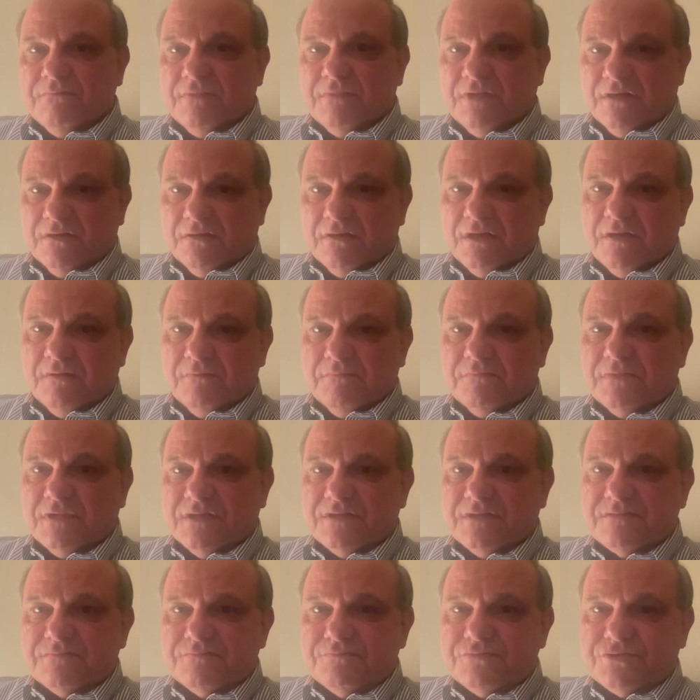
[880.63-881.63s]

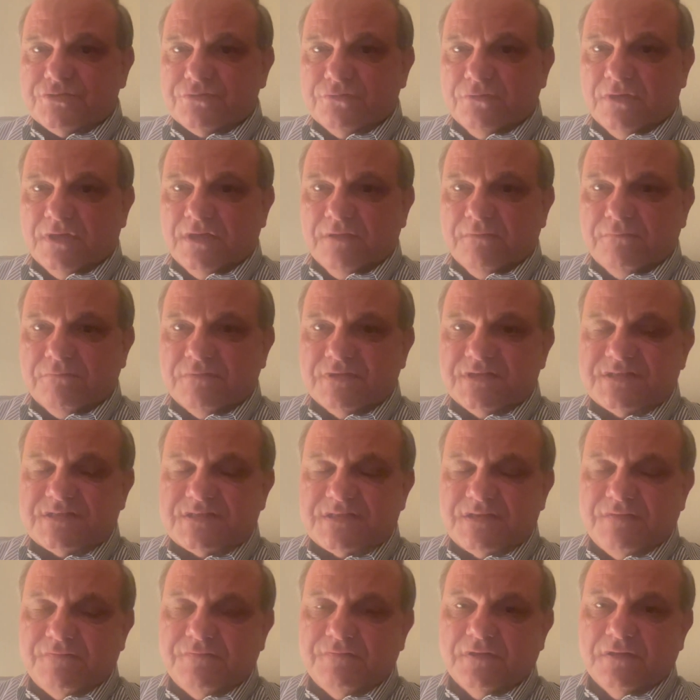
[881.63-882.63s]
I'm sure there was
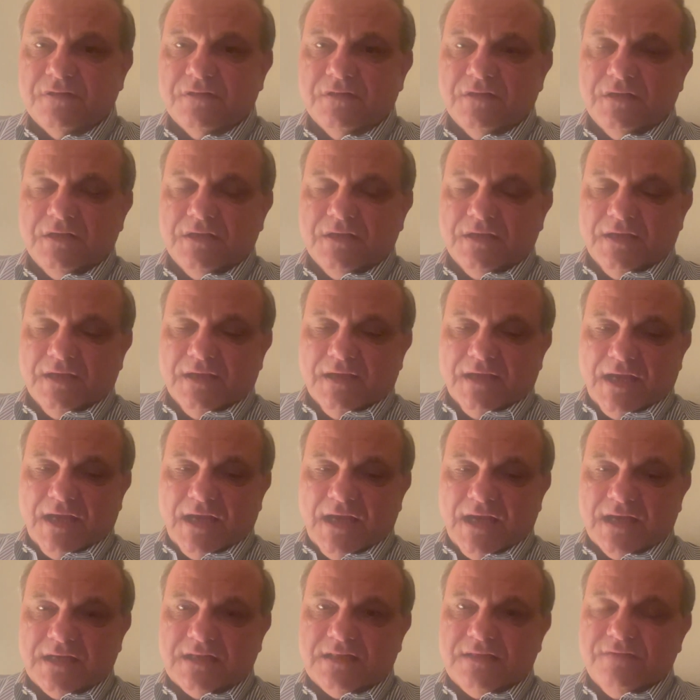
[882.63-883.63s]
several
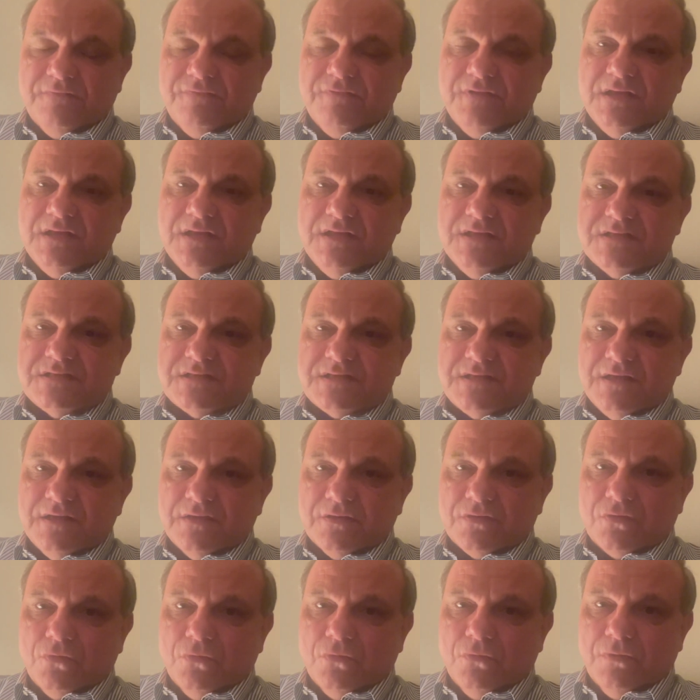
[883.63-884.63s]
activities there
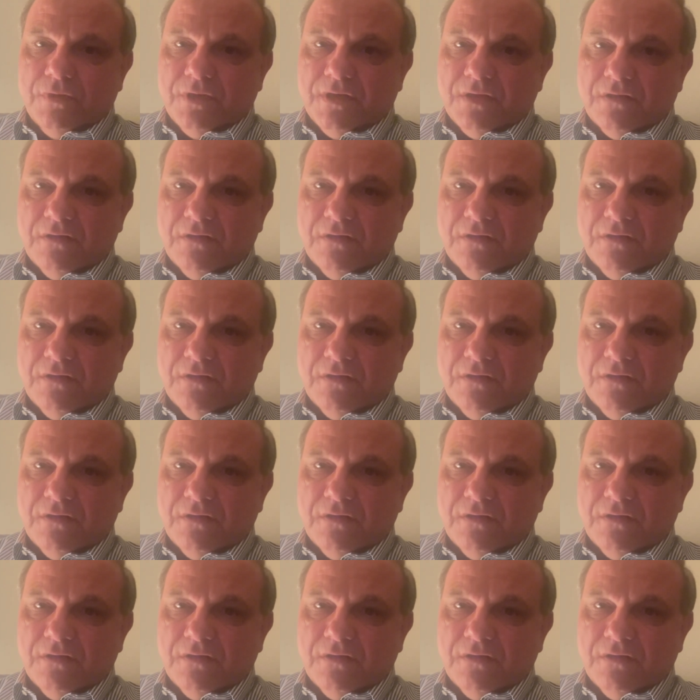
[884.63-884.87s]
going